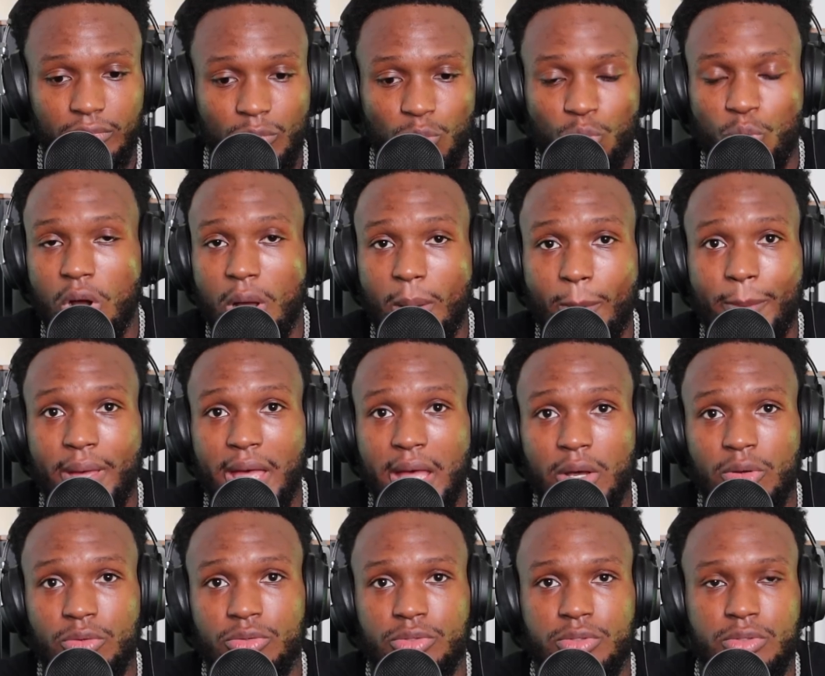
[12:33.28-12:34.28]
One
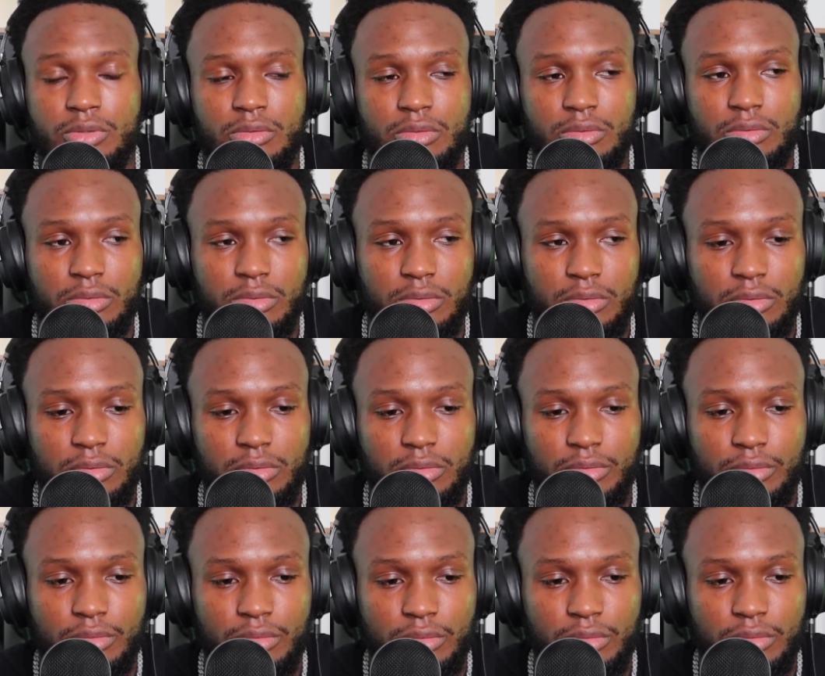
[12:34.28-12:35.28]
pound.
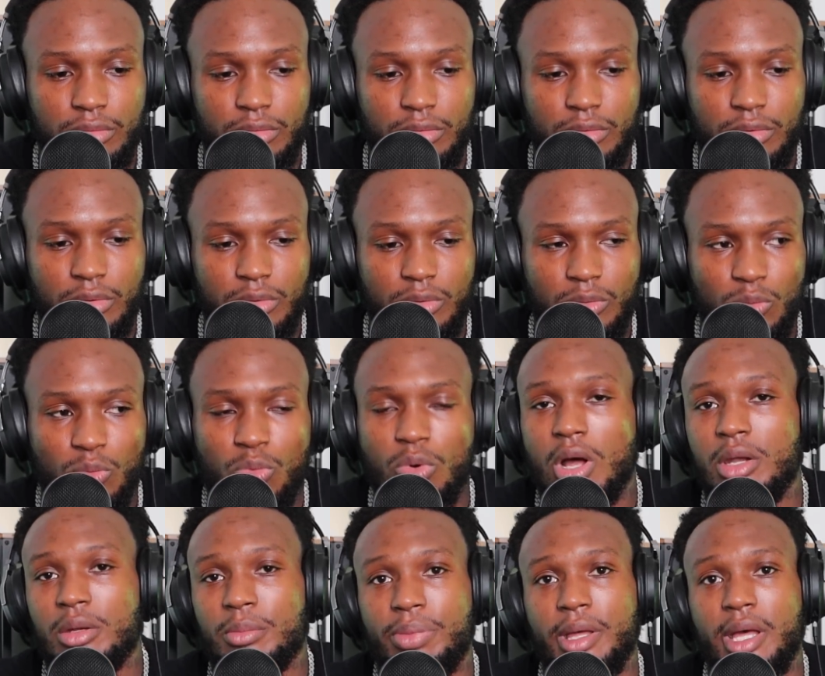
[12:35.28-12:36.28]

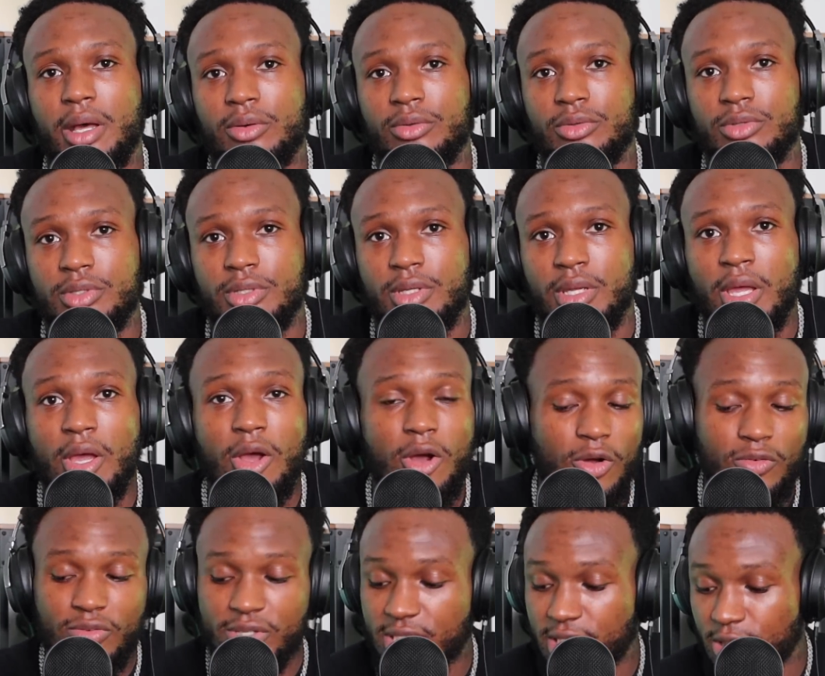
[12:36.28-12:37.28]
One pound.
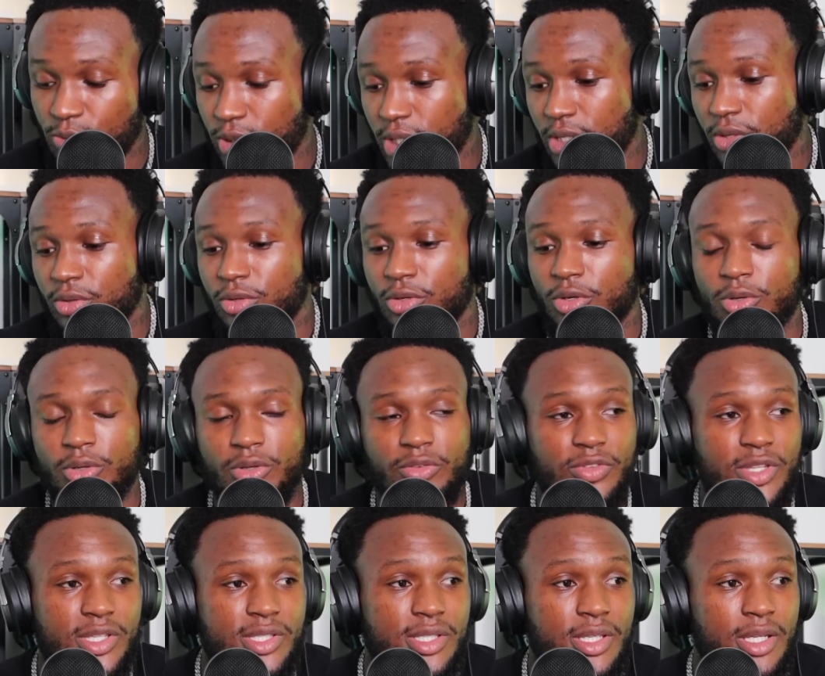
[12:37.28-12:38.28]
Obviously, we don't know
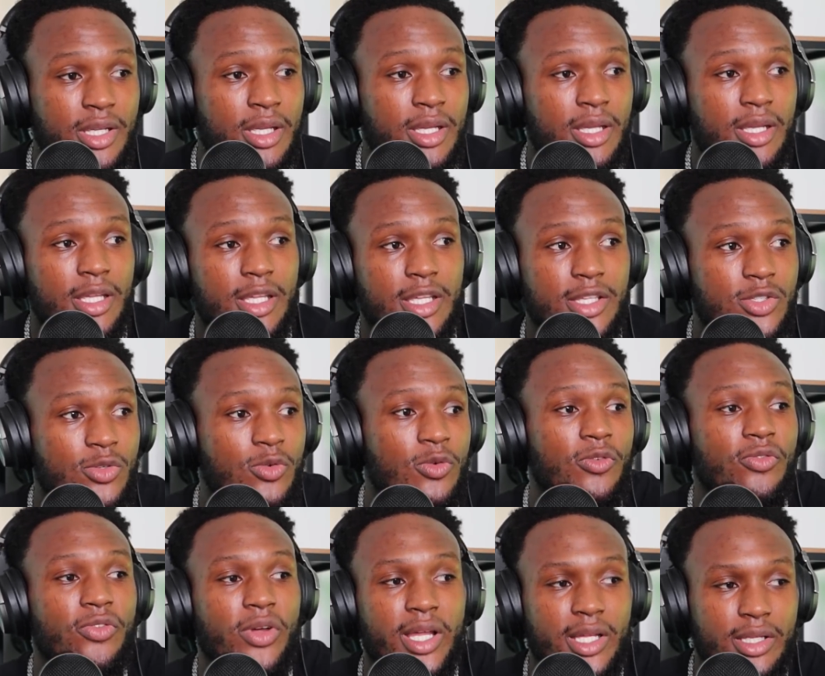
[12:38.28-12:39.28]
if this is
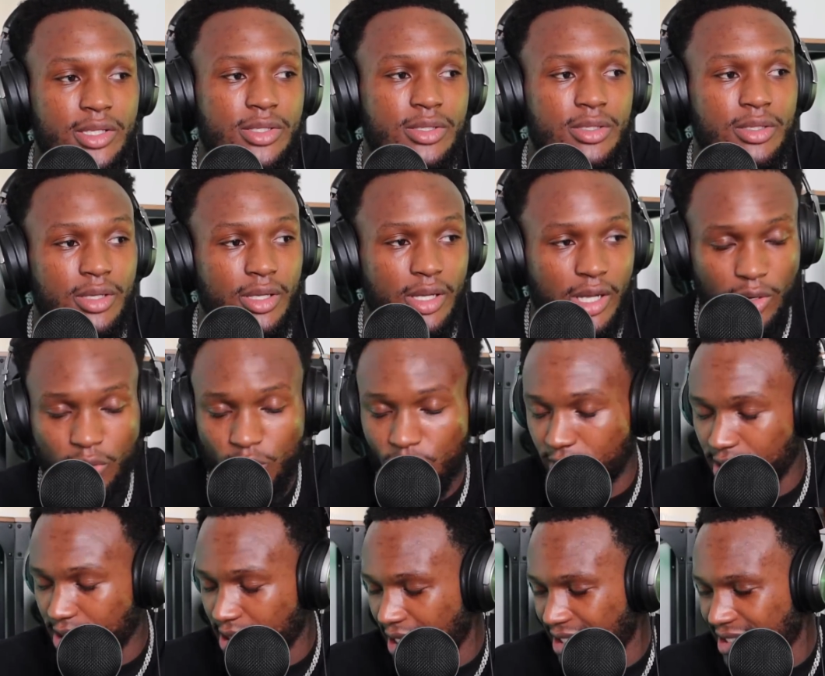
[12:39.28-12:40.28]
all facts. I
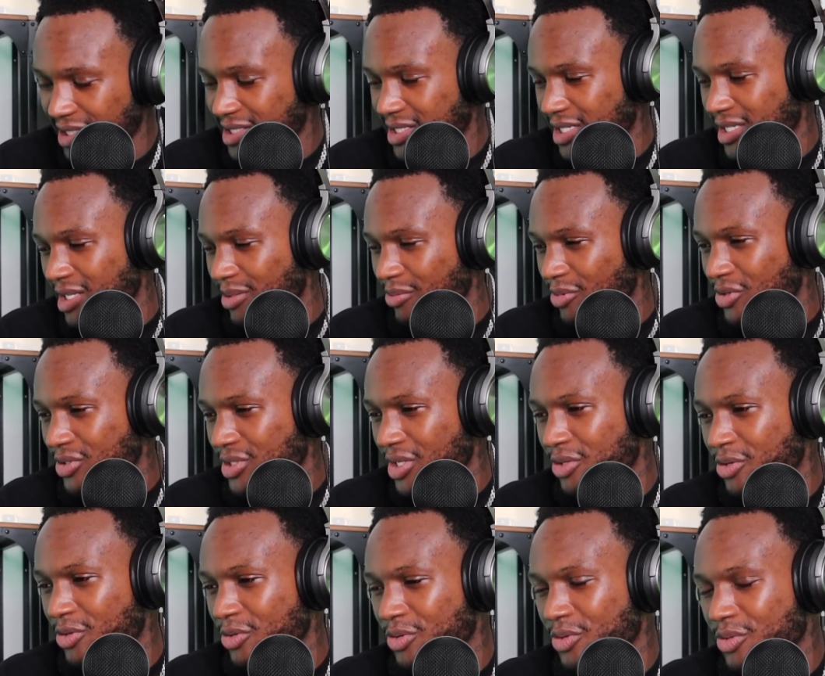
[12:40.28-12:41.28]
always like to say that because
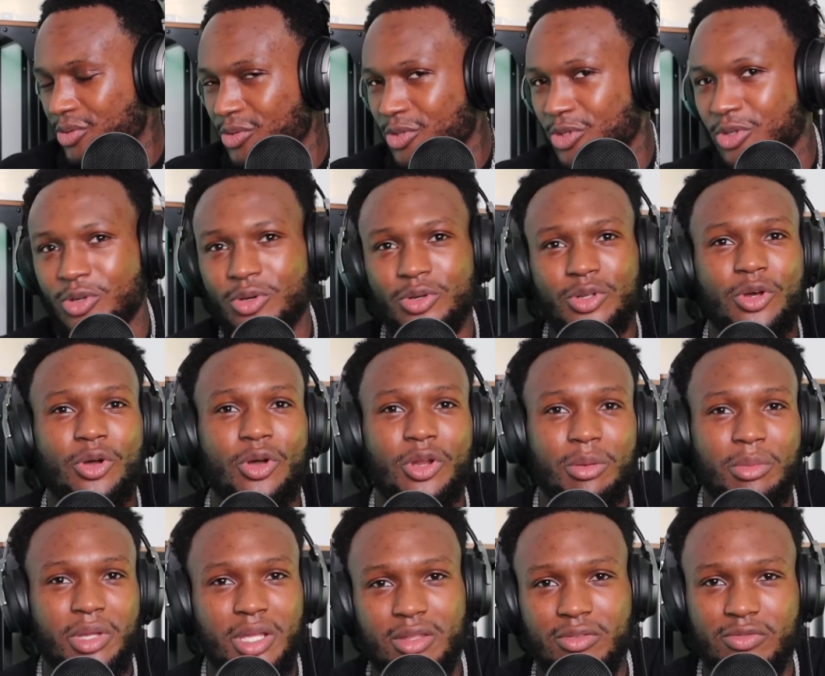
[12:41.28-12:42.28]
I know you know you're
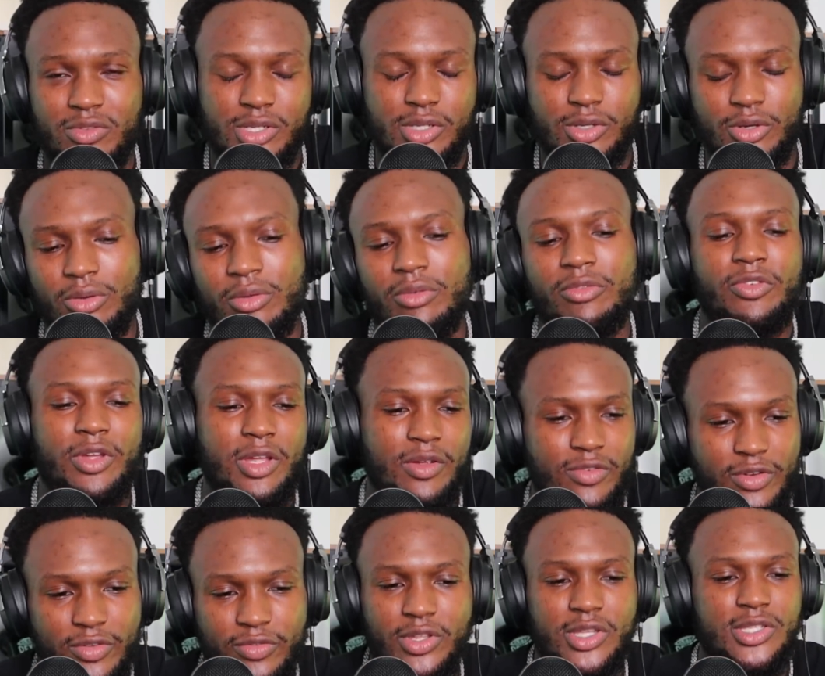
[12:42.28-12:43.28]
gonna make a video in
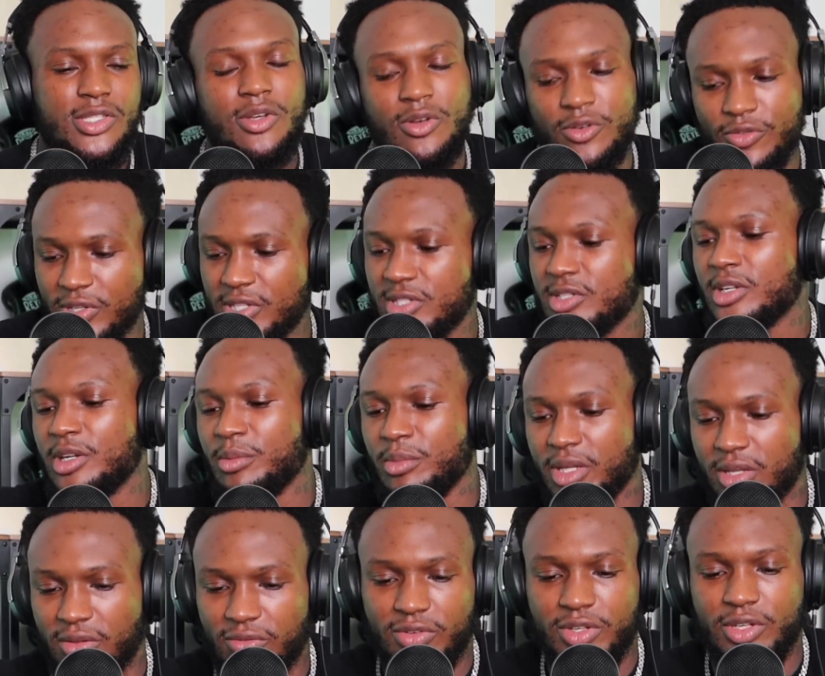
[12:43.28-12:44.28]
favor of yourself. He's gonna
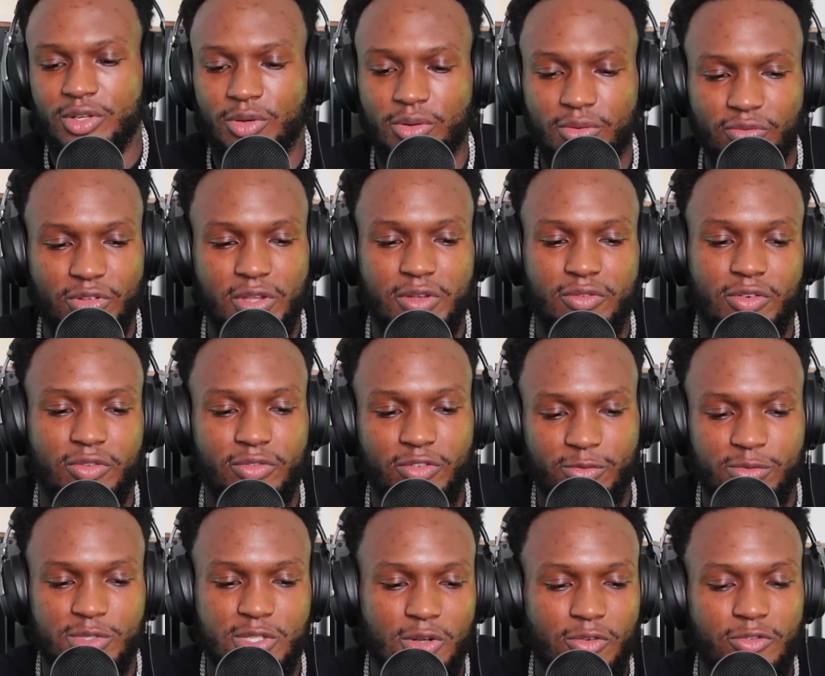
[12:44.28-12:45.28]
make a video in favor of
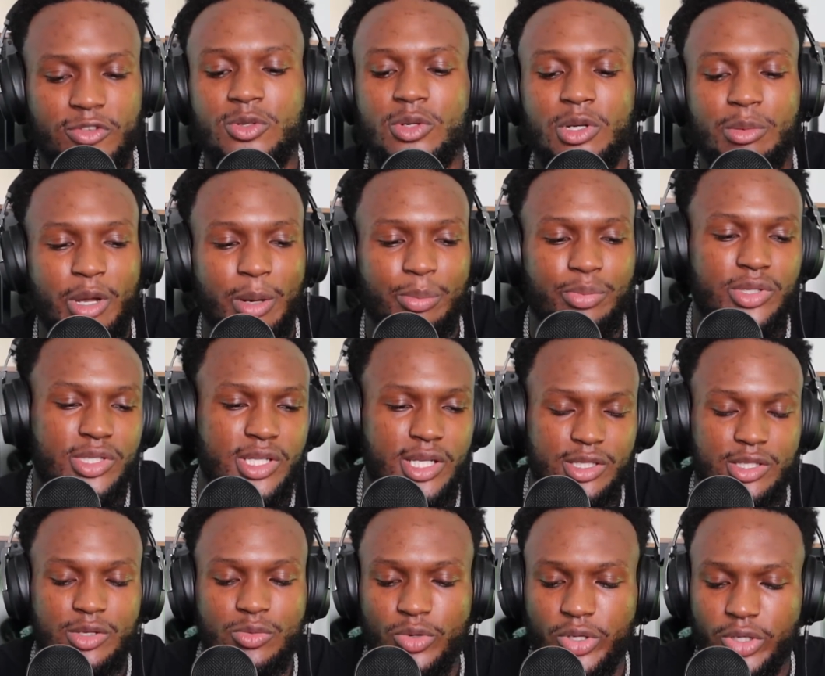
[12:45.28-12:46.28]
himself. It's all about
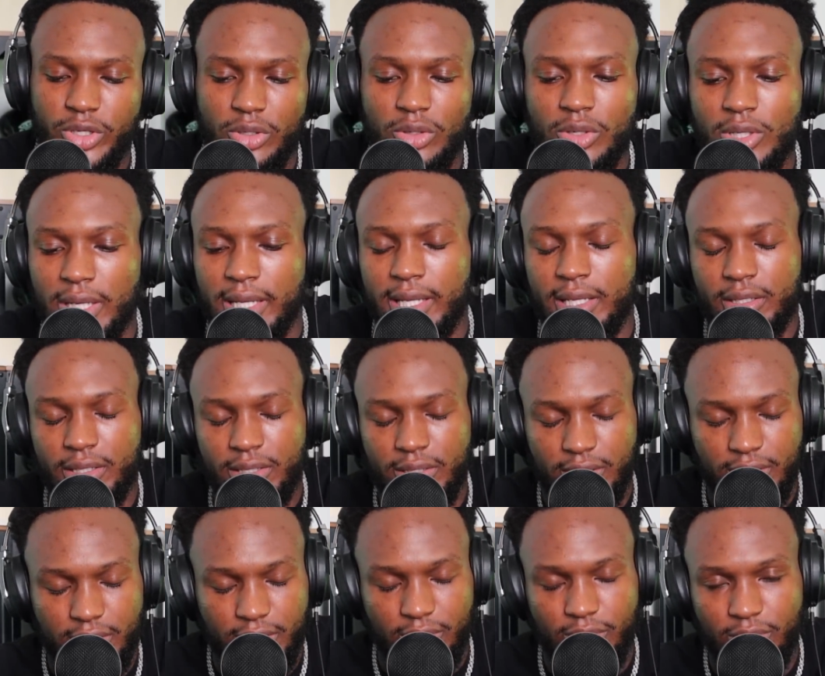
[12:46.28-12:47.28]
protecting what you look like. Yeah,
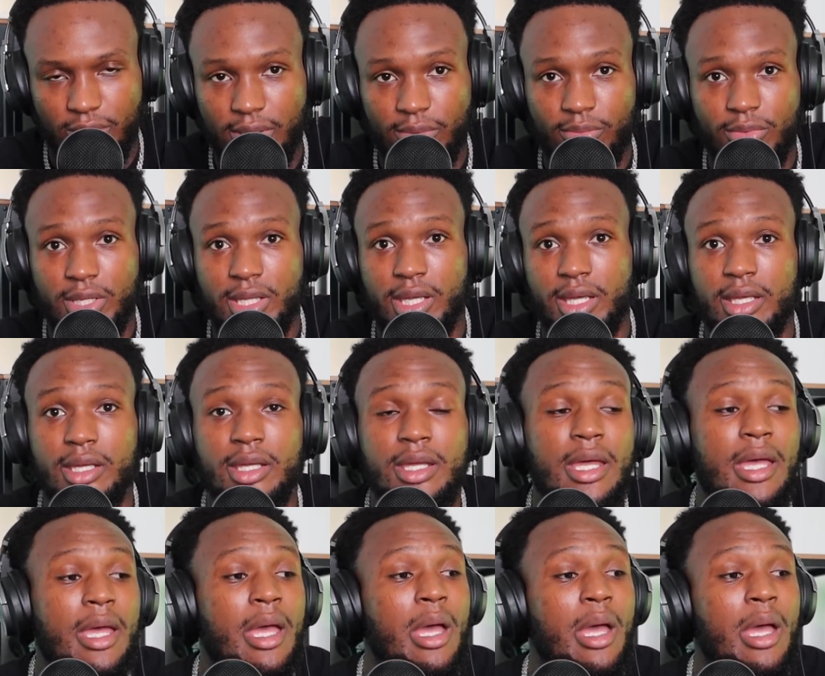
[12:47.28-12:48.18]
yeah, yeah. We get it.